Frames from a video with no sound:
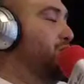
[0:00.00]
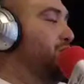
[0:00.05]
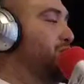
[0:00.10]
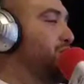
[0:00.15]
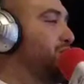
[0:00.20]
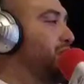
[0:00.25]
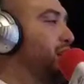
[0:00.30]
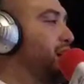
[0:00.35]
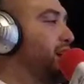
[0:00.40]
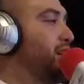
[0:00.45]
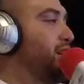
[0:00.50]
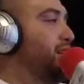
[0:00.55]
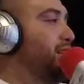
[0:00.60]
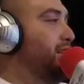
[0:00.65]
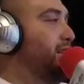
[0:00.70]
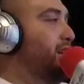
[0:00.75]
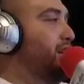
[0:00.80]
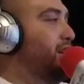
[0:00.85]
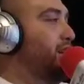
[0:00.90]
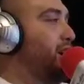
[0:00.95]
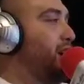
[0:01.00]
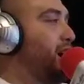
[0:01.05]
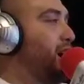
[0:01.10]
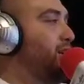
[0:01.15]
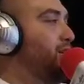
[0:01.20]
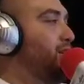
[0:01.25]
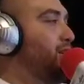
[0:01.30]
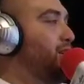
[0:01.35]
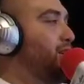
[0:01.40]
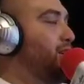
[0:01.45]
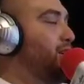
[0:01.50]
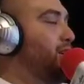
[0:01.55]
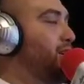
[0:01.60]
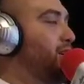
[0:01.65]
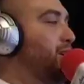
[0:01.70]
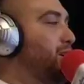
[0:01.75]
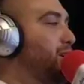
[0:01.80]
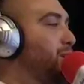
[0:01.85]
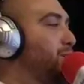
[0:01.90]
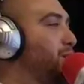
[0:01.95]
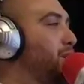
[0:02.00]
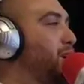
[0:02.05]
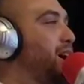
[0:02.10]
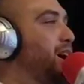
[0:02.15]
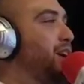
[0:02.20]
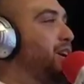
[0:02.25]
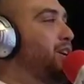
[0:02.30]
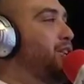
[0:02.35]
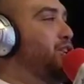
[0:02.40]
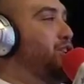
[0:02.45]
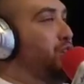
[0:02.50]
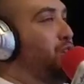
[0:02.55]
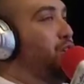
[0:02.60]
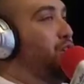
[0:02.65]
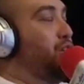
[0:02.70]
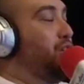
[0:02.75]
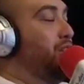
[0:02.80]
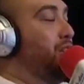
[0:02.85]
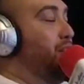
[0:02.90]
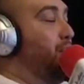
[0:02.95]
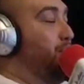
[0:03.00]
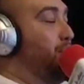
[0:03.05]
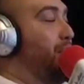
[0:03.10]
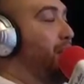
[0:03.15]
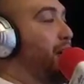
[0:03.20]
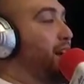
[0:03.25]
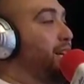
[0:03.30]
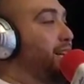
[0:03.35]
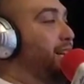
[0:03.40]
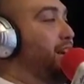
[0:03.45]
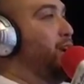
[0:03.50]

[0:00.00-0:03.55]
just not gonna see it a lot. But usually men get